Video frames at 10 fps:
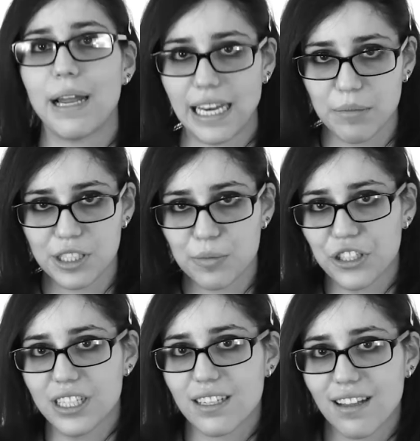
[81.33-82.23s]
My name is
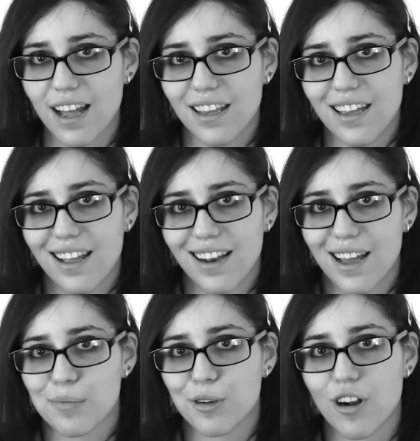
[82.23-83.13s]
Maria Calanni, and
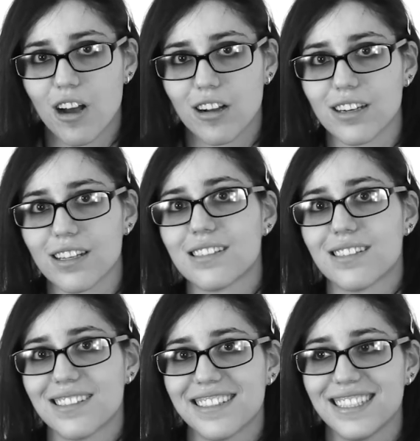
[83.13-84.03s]
I am a raw
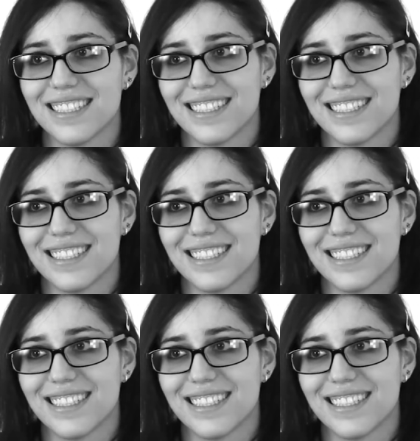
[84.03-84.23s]
artist.